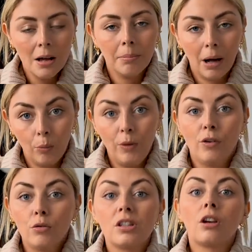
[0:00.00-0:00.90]
But
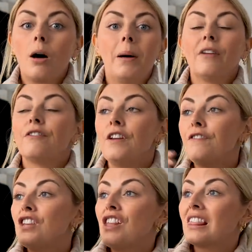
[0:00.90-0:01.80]
we've also got about
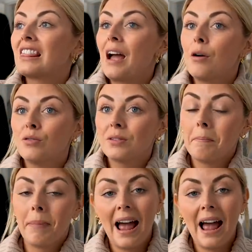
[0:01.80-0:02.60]
50,000